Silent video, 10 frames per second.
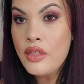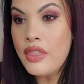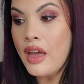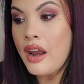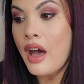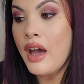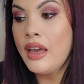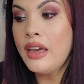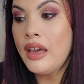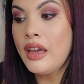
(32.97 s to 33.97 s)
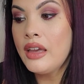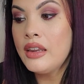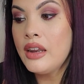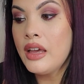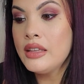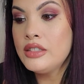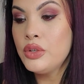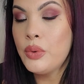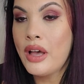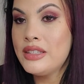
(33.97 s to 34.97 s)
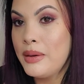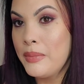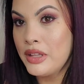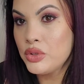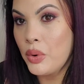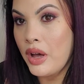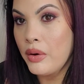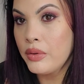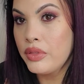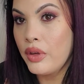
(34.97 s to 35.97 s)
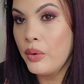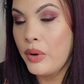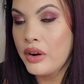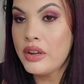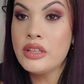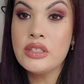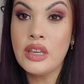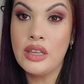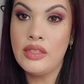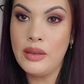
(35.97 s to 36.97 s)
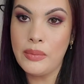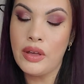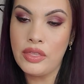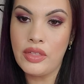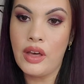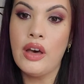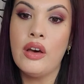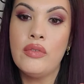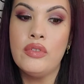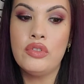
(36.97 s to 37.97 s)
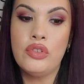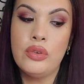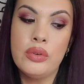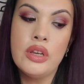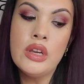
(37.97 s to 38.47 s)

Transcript: that I can do as a mental health awareness in the month of June.